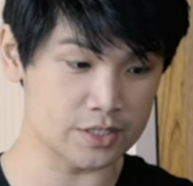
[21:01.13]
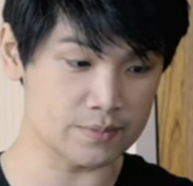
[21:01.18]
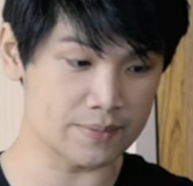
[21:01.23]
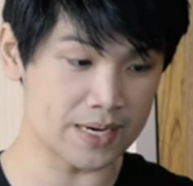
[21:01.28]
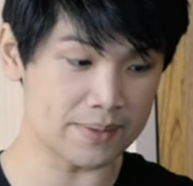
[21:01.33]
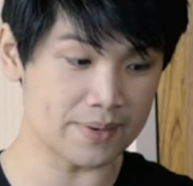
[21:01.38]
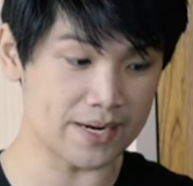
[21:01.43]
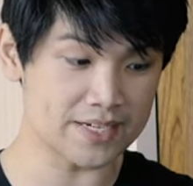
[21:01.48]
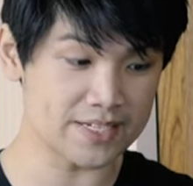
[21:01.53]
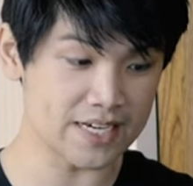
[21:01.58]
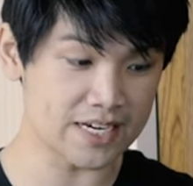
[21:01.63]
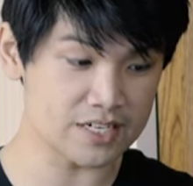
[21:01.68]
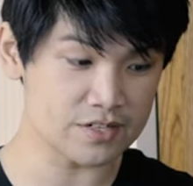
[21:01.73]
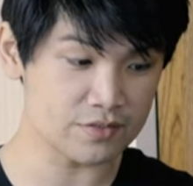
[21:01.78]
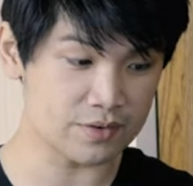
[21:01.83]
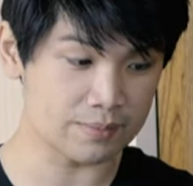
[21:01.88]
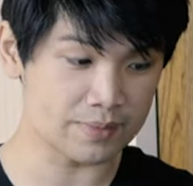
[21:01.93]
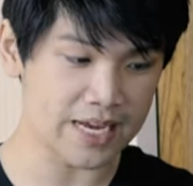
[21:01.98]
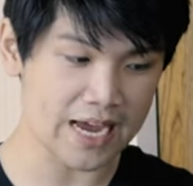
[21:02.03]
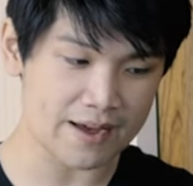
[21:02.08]
is made by Dennis
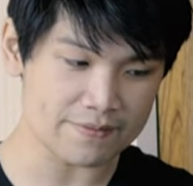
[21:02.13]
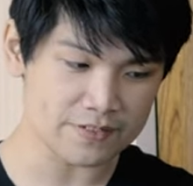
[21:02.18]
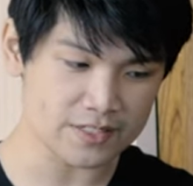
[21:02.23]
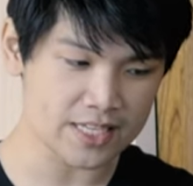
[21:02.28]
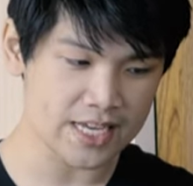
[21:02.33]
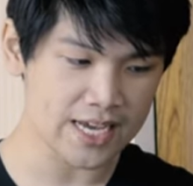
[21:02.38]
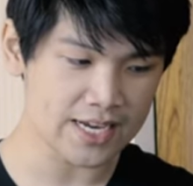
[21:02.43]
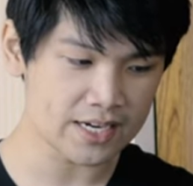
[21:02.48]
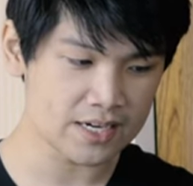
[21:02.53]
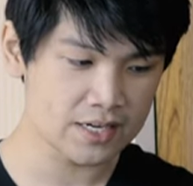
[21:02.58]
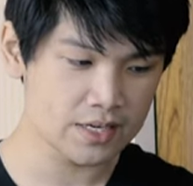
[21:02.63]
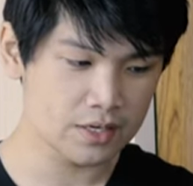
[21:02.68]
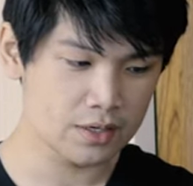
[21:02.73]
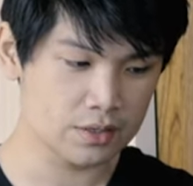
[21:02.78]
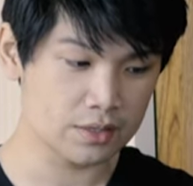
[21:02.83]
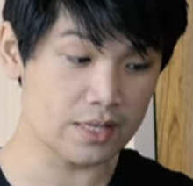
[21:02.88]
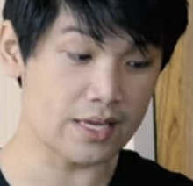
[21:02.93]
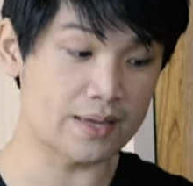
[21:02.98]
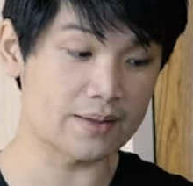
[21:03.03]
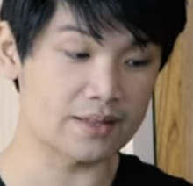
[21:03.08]
from Kafatek,
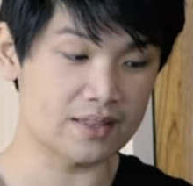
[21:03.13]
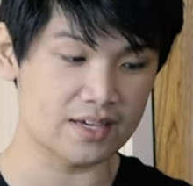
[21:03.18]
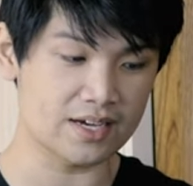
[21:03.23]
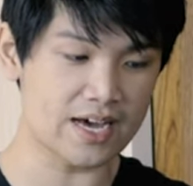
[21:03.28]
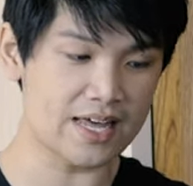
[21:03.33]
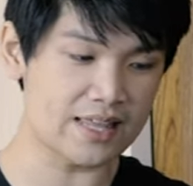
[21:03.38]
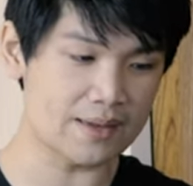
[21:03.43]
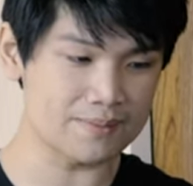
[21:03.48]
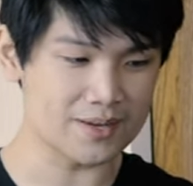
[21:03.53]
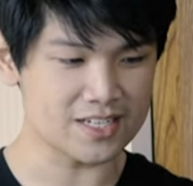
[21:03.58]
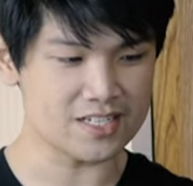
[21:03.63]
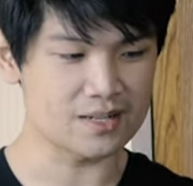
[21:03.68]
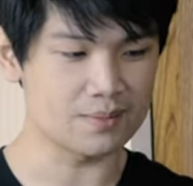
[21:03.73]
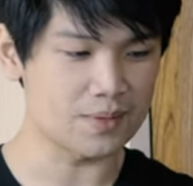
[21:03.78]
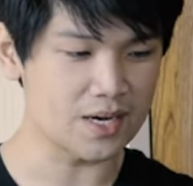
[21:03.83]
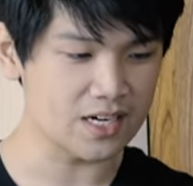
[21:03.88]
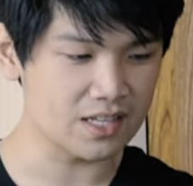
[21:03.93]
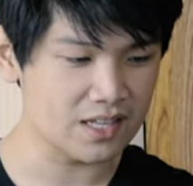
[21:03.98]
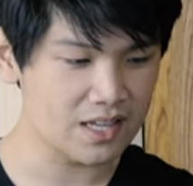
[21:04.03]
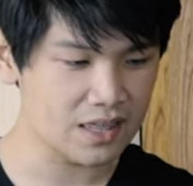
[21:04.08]
the, the guy that makes the
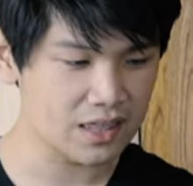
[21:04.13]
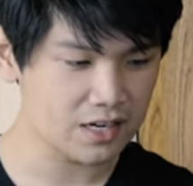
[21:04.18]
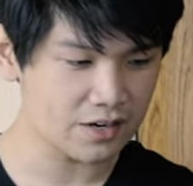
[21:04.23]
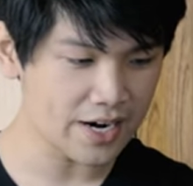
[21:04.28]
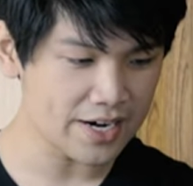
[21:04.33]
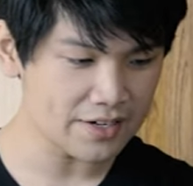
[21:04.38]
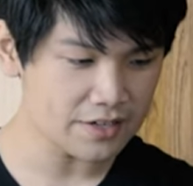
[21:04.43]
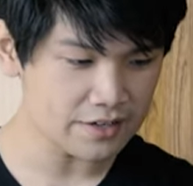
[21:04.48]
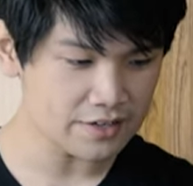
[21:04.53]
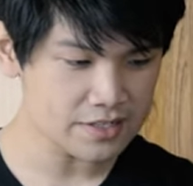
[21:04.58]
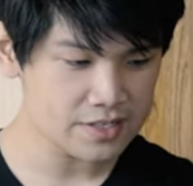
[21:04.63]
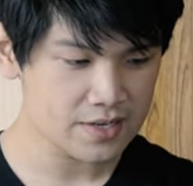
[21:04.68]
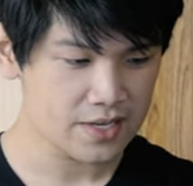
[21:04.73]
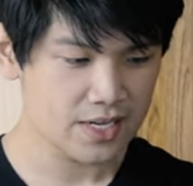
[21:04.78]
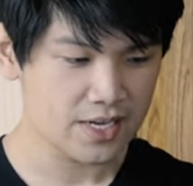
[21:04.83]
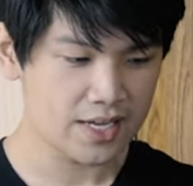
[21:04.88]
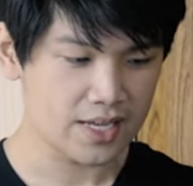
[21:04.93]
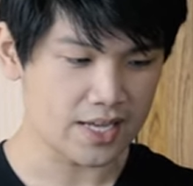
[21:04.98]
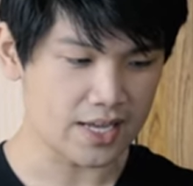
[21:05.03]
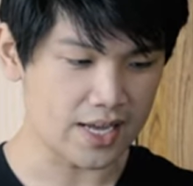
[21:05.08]
monolith grinders.
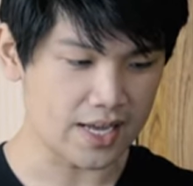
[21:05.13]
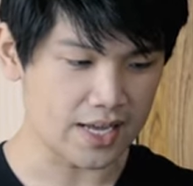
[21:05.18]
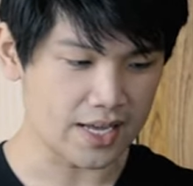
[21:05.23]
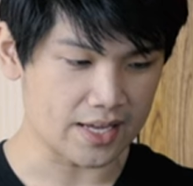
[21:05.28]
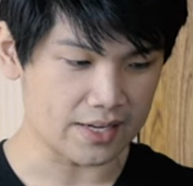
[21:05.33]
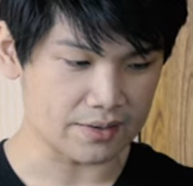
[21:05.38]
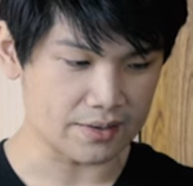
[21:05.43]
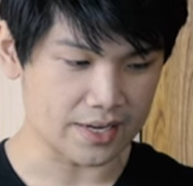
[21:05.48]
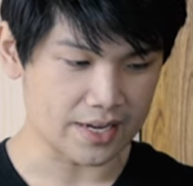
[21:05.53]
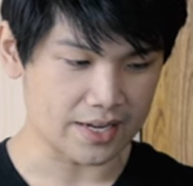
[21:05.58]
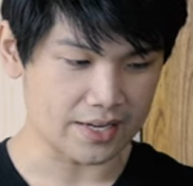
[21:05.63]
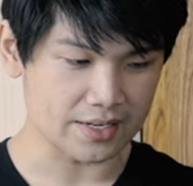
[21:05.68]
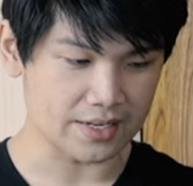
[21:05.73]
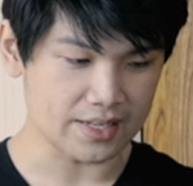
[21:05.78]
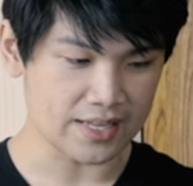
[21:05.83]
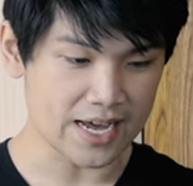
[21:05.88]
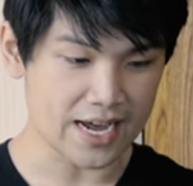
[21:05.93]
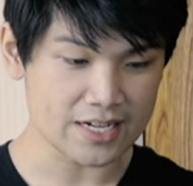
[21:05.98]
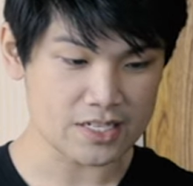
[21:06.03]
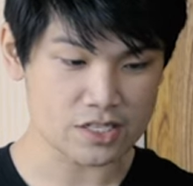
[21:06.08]

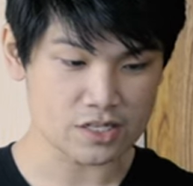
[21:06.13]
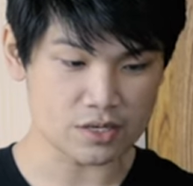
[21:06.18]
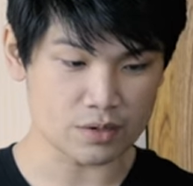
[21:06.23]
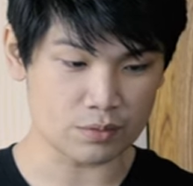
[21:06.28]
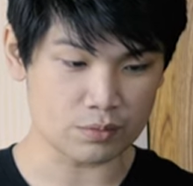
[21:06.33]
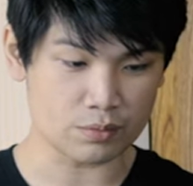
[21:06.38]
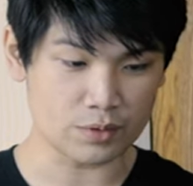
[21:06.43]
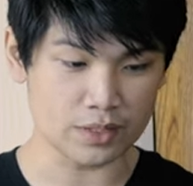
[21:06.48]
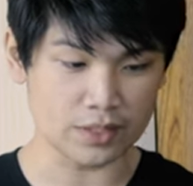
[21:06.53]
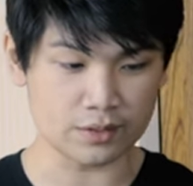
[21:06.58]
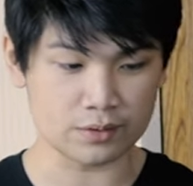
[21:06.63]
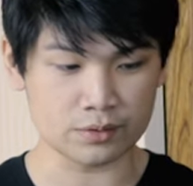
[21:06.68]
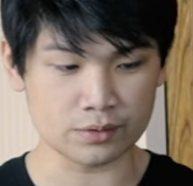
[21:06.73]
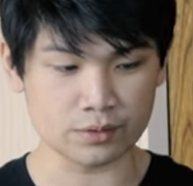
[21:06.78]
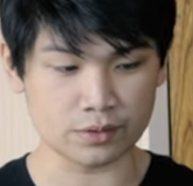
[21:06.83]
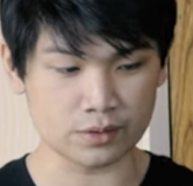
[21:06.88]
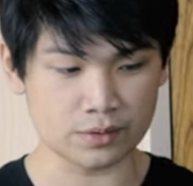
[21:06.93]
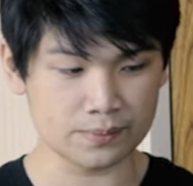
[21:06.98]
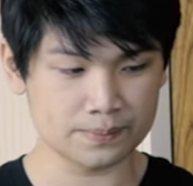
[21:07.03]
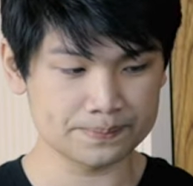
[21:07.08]
And that's a really
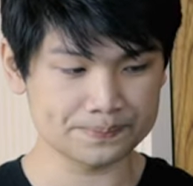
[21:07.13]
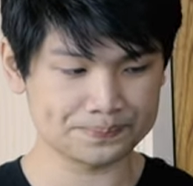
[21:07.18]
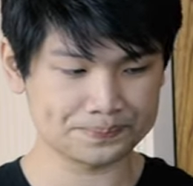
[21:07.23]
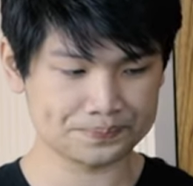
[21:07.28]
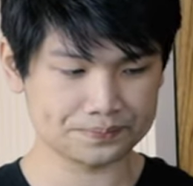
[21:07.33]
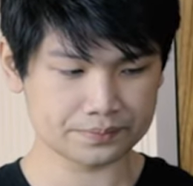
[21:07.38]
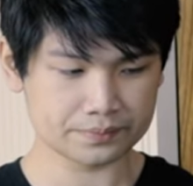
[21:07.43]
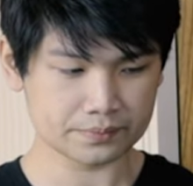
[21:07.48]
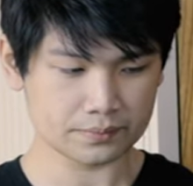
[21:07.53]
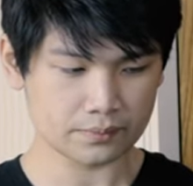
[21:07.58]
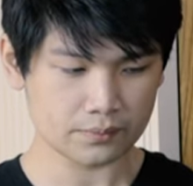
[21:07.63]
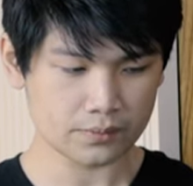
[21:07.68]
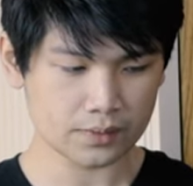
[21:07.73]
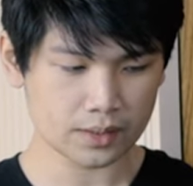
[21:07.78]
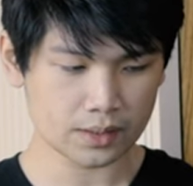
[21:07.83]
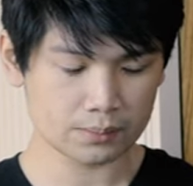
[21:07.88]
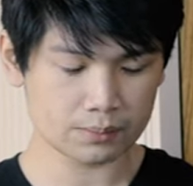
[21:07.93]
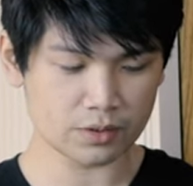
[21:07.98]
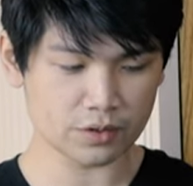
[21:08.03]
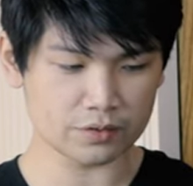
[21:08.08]
cool
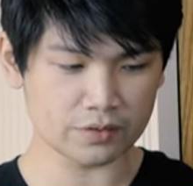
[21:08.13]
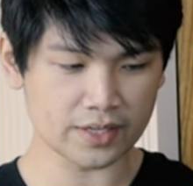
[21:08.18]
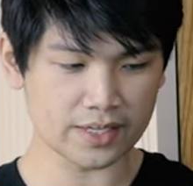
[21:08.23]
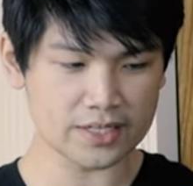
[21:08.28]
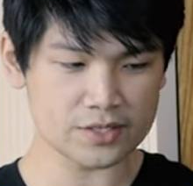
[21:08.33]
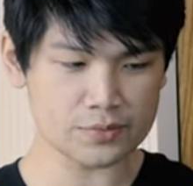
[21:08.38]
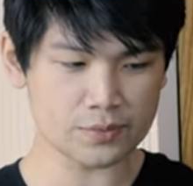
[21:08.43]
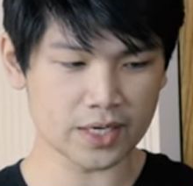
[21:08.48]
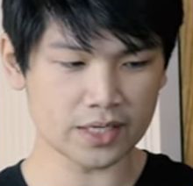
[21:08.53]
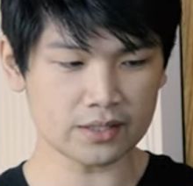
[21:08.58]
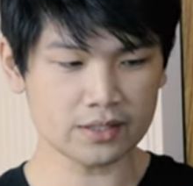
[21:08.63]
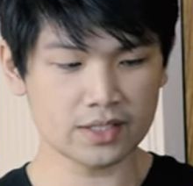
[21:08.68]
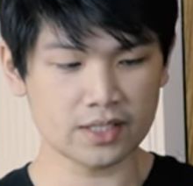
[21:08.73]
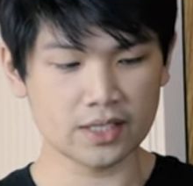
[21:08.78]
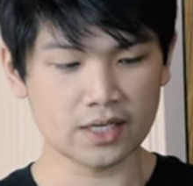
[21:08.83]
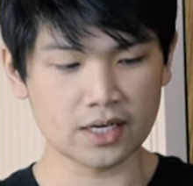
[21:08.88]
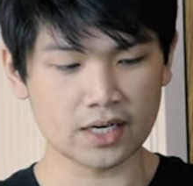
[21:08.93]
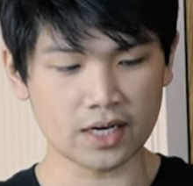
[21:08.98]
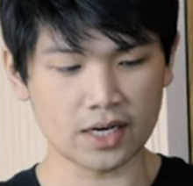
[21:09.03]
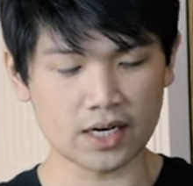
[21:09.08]
profile as well.
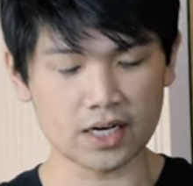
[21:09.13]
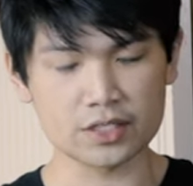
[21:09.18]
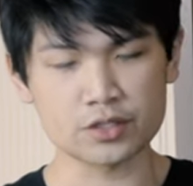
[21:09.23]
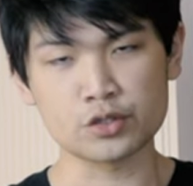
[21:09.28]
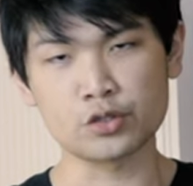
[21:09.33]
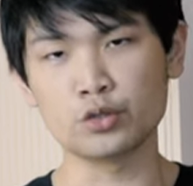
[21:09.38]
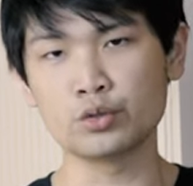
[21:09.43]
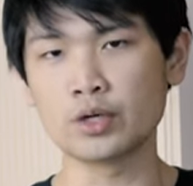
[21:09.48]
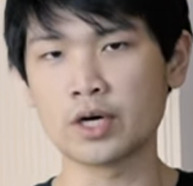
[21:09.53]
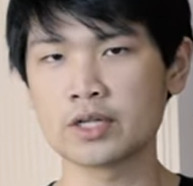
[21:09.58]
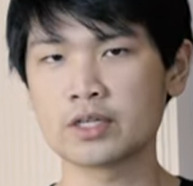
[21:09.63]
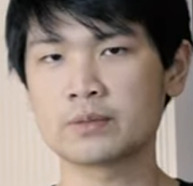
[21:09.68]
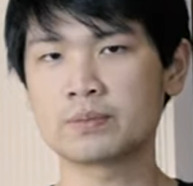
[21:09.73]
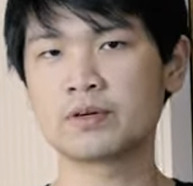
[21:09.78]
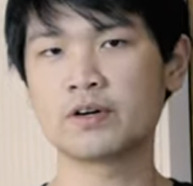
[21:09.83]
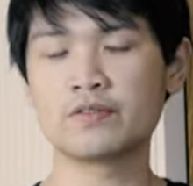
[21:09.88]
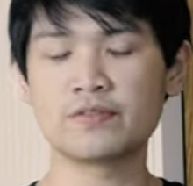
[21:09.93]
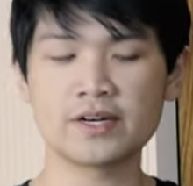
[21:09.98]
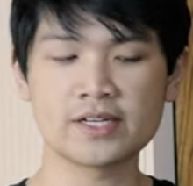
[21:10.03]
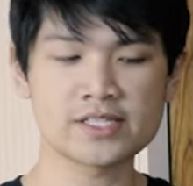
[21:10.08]
Uh, two other
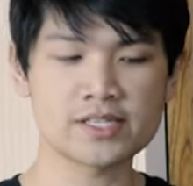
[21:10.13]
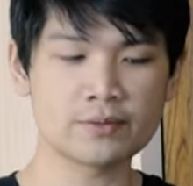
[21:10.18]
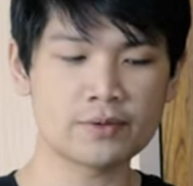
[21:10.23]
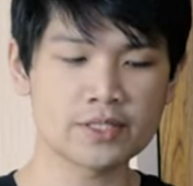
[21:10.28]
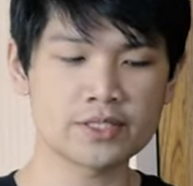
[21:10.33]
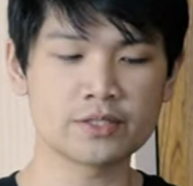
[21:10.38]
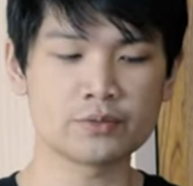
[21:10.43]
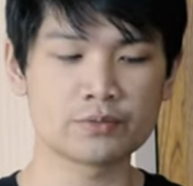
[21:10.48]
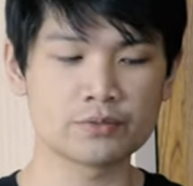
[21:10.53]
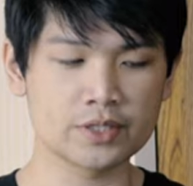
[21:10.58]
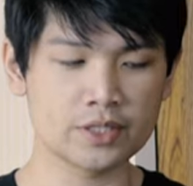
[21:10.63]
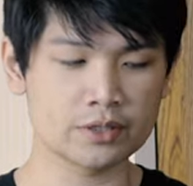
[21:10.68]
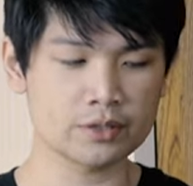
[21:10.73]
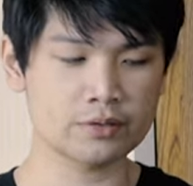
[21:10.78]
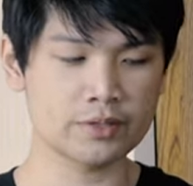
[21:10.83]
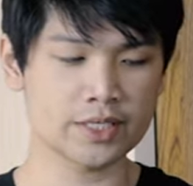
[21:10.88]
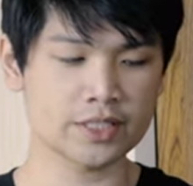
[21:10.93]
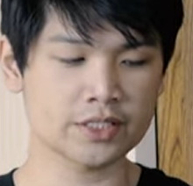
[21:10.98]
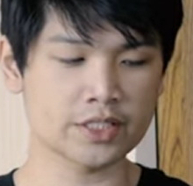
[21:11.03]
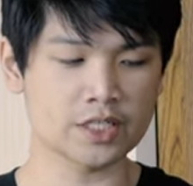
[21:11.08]
profiles I want to real
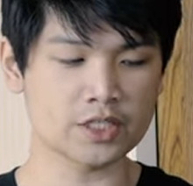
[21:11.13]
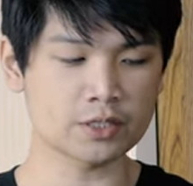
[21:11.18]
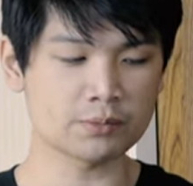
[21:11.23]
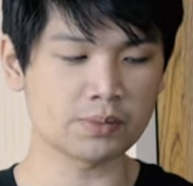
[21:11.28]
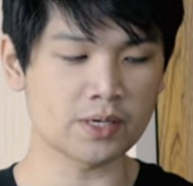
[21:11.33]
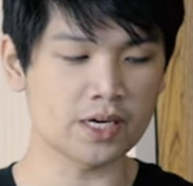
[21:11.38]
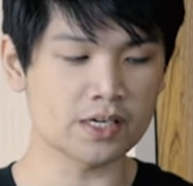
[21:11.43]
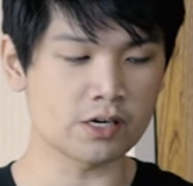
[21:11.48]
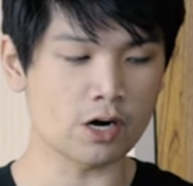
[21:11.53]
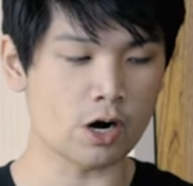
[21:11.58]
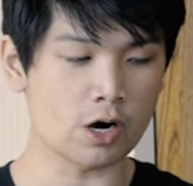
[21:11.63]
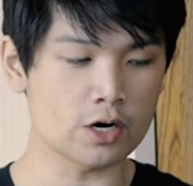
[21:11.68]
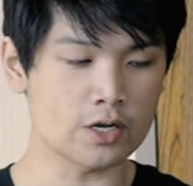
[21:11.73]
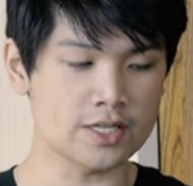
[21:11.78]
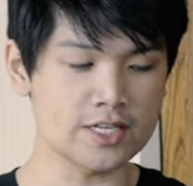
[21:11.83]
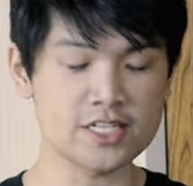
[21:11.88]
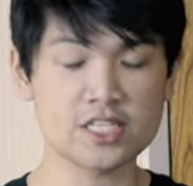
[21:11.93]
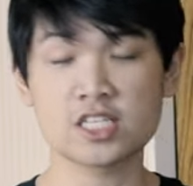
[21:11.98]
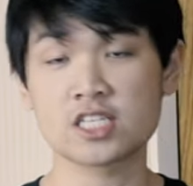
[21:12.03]
quick touch upon are the